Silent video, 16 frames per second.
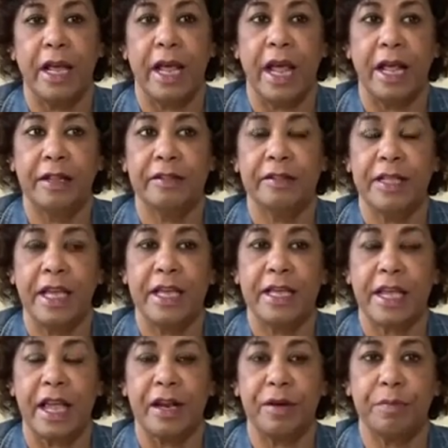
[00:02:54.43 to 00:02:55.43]
And they
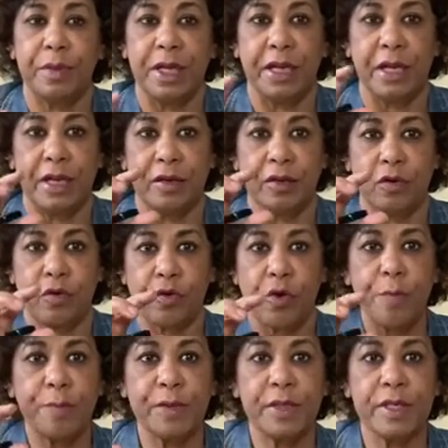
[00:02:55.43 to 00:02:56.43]
can be in
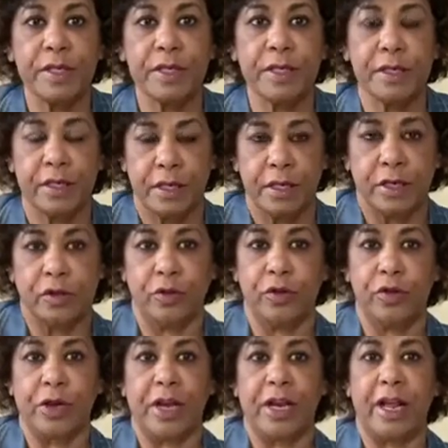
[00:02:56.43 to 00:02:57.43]
groups. So
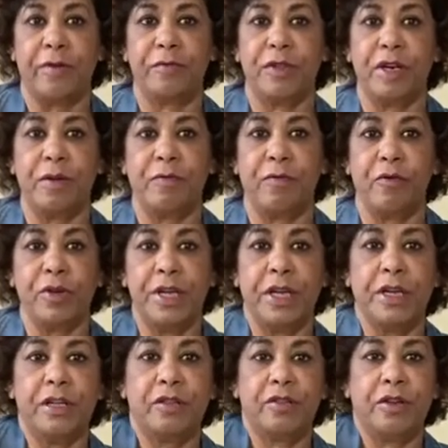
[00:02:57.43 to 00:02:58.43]
you can have 3, 4
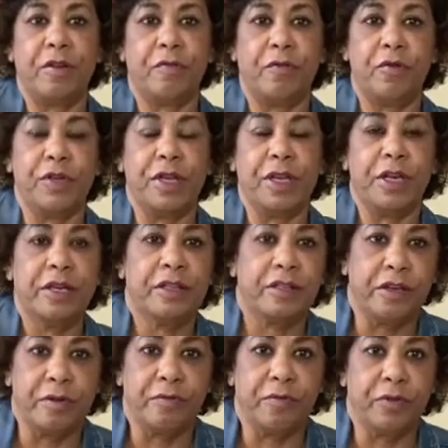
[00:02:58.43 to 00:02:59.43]
here, 3, 4 here,
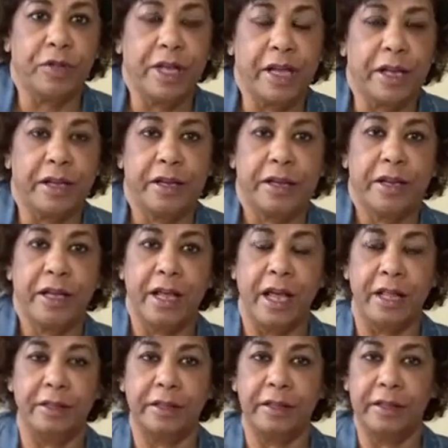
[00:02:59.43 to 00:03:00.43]
3, 4 there.
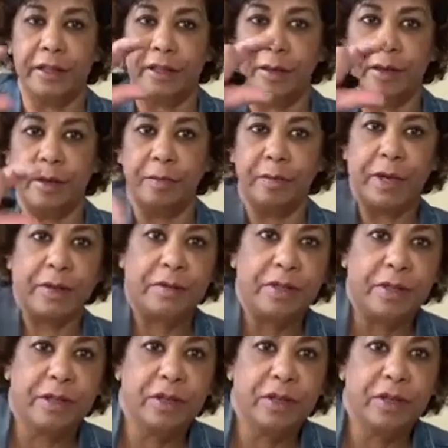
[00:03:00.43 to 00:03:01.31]
But